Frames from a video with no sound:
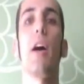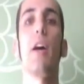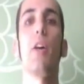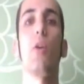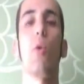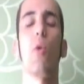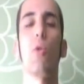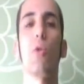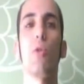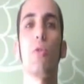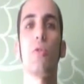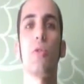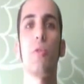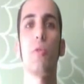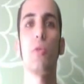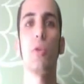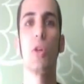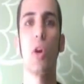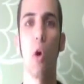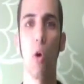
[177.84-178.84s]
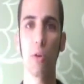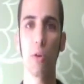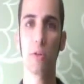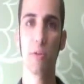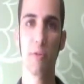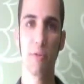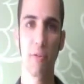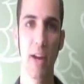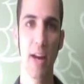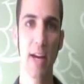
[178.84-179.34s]
in order to
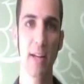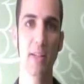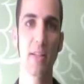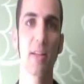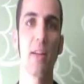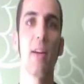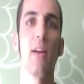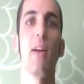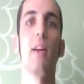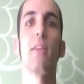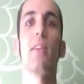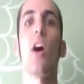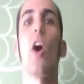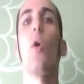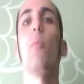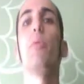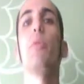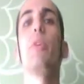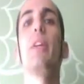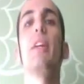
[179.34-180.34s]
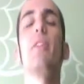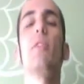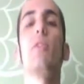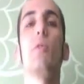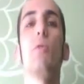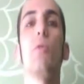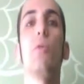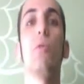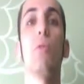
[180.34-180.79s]
cultivate, to help you get